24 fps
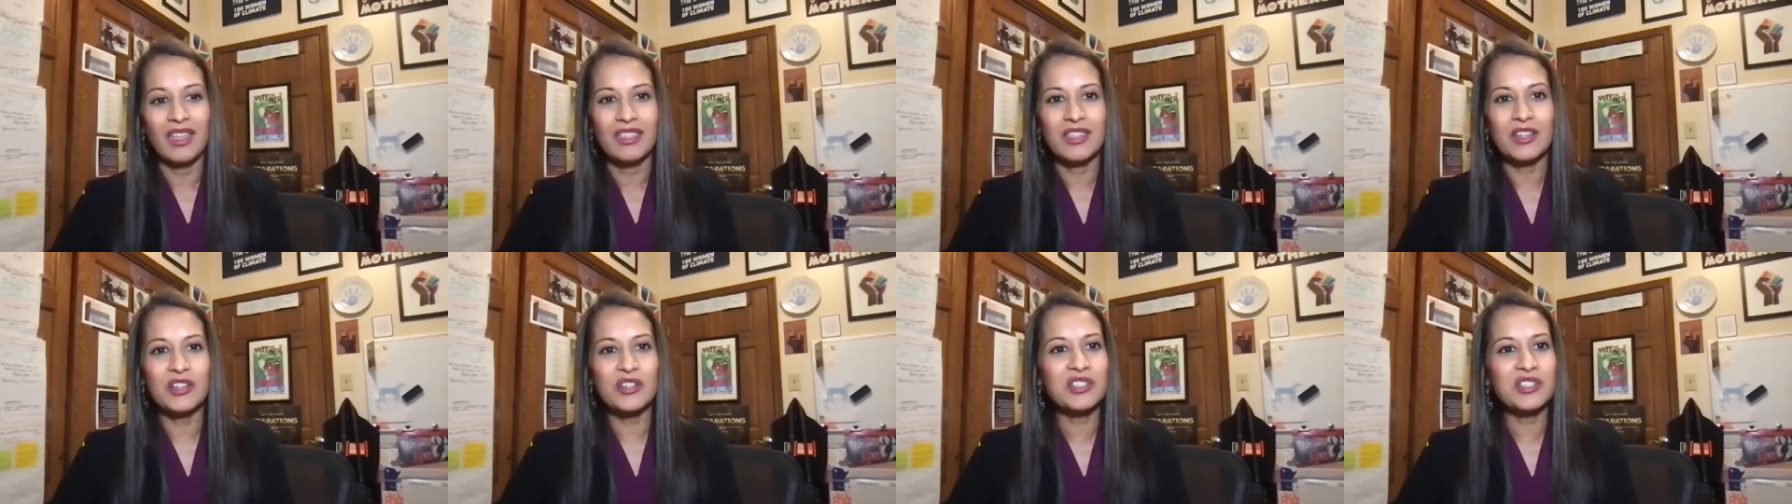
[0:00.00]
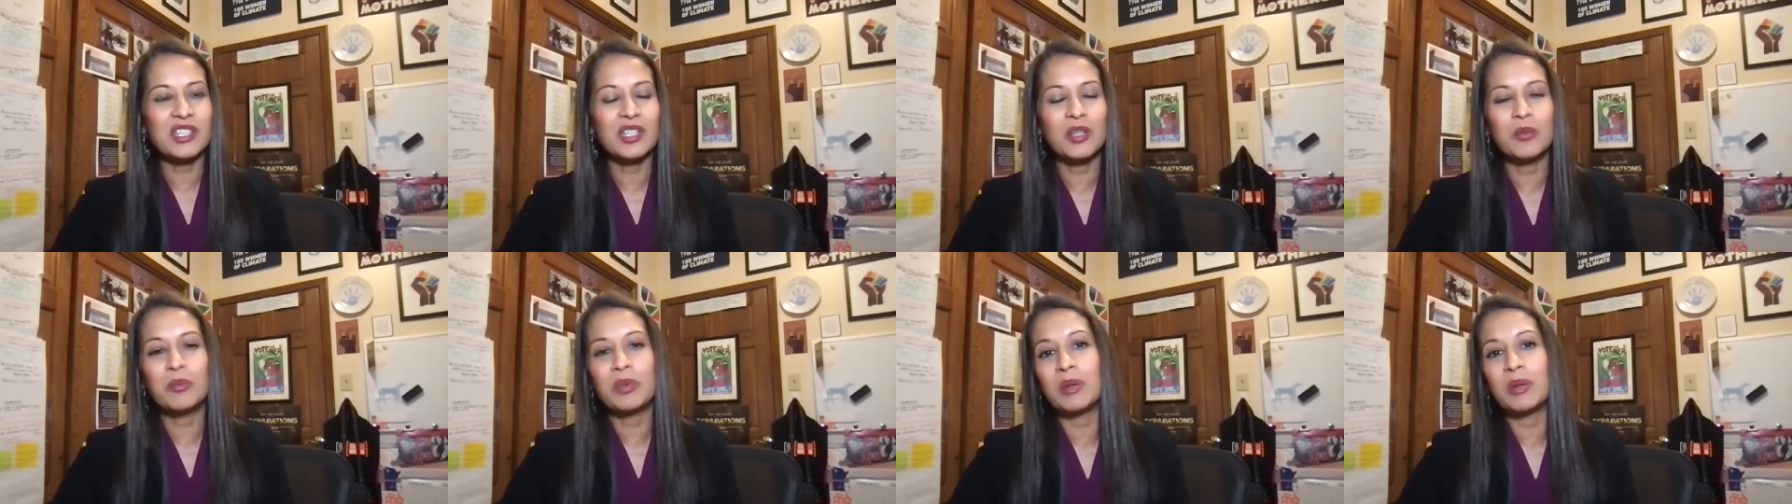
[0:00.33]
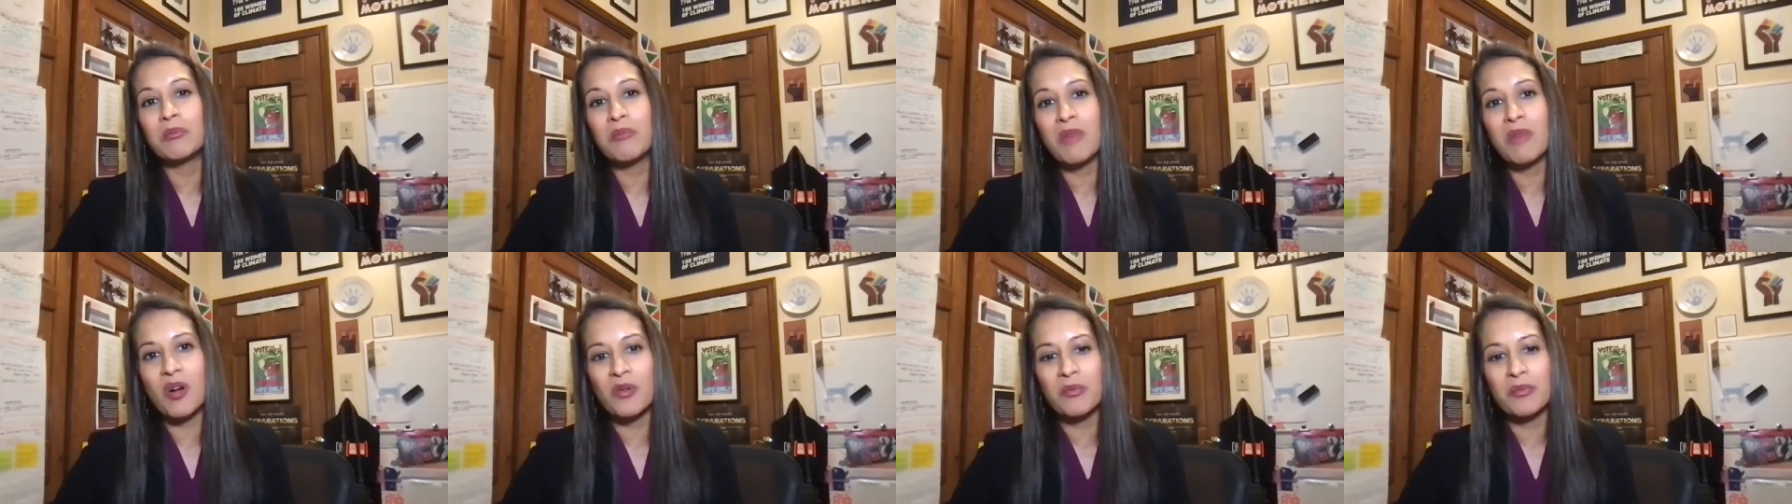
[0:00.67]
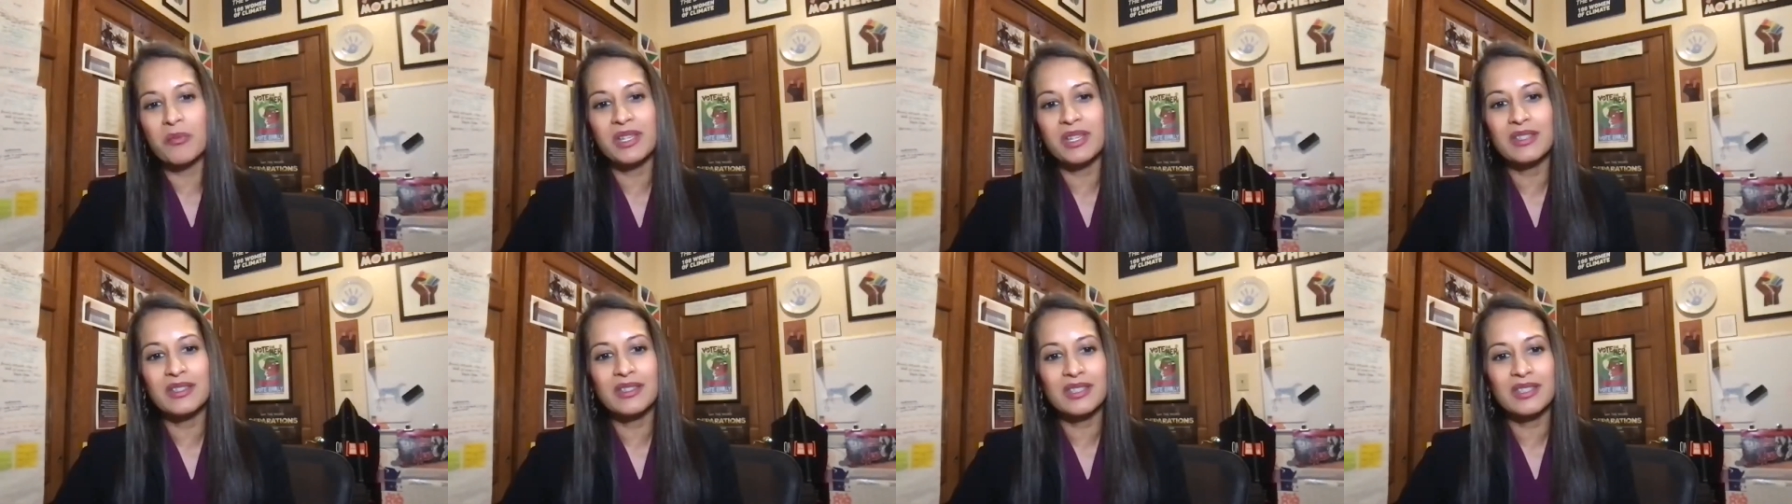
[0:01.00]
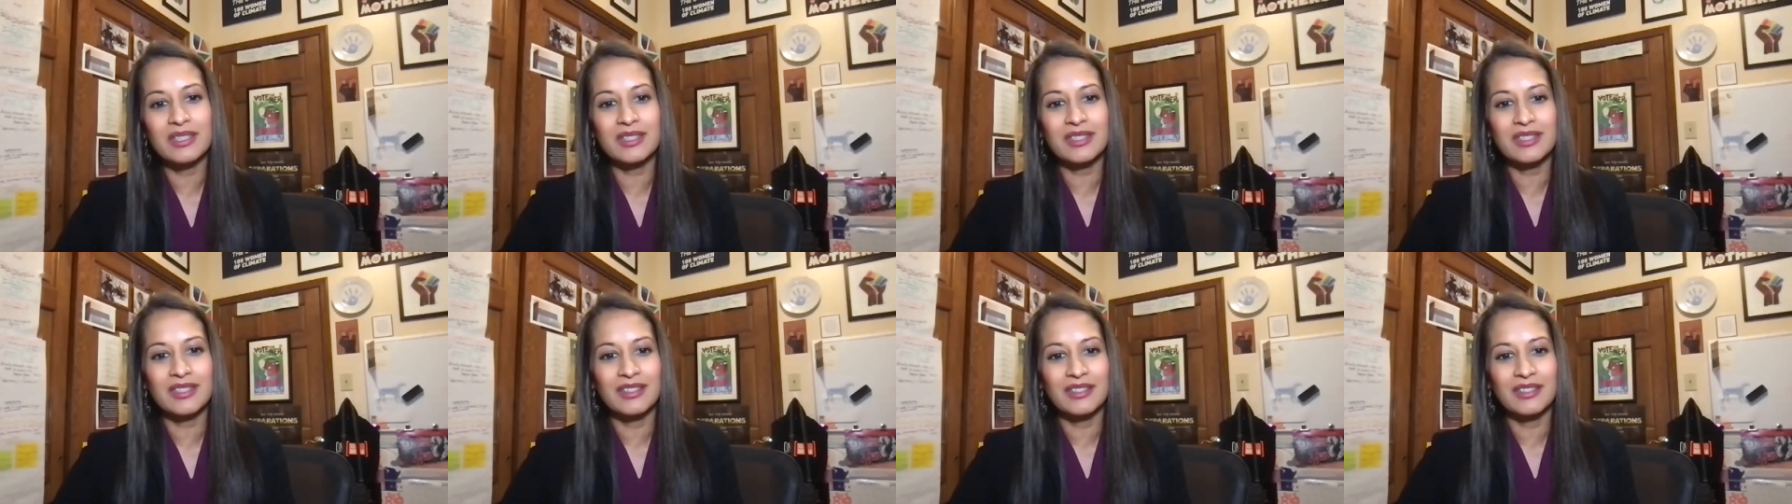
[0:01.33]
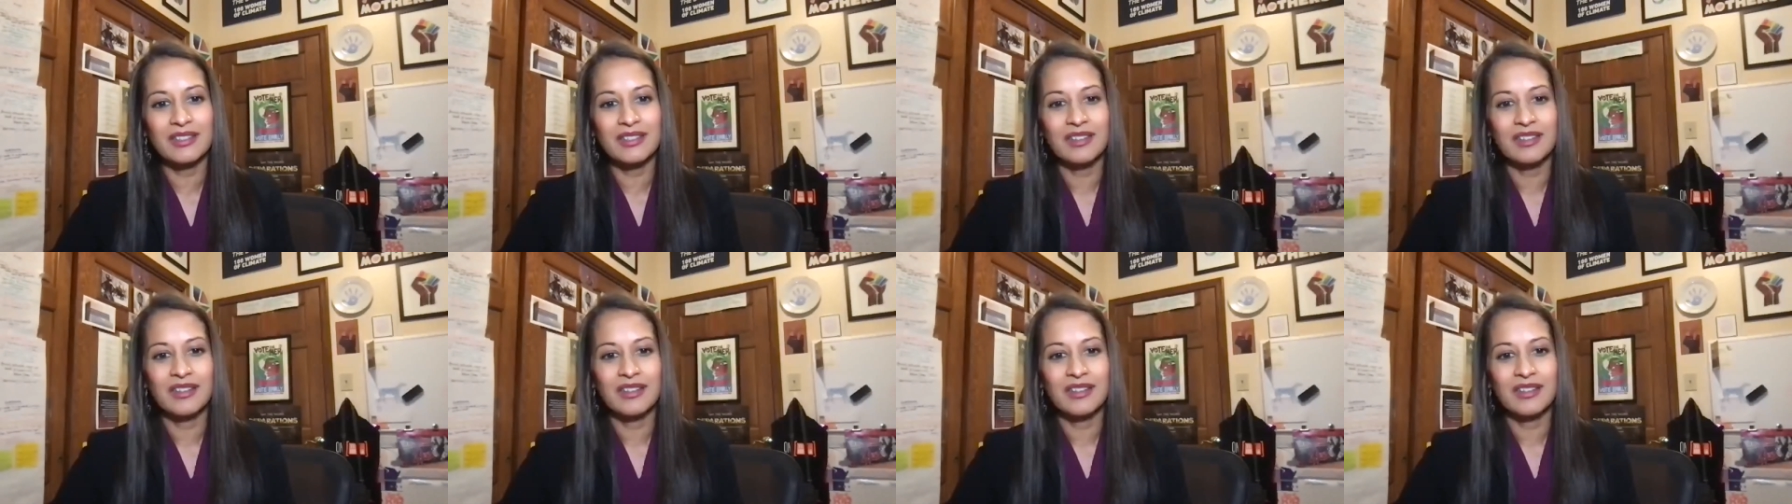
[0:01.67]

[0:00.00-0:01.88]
There's going to be moments